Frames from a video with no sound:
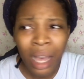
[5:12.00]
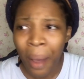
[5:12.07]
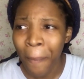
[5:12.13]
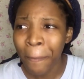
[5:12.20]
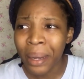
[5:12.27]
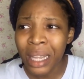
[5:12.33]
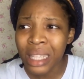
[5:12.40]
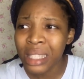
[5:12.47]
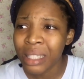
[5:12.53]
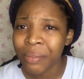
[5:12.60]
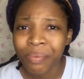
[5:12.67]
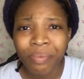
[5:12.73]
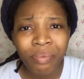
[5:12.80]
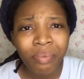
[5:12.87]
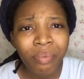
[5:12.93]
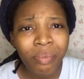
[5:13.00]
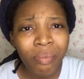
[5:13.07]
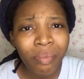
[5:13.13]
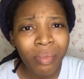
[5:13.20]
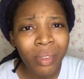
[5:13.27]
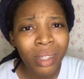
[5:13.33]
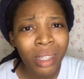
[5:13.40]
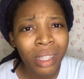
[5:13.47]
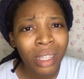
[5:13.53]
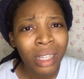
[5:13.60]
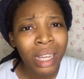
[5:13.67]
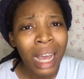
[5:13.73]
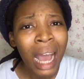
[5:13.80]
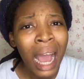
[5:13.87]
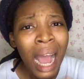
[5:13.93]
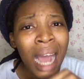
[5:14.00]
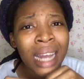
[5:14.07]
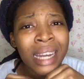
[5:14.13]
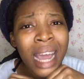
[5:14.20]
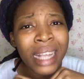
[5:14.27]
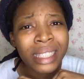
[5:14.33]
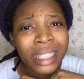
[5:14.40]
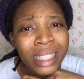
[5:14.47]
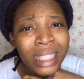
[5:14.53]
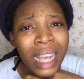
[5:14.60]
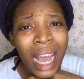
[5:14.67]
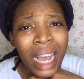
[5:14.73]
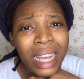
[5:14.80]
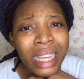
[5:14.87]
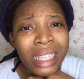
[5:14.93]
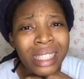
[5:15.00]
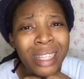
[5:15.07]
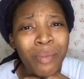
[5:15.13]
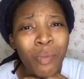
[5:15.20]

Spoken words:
Please. And Nigeria is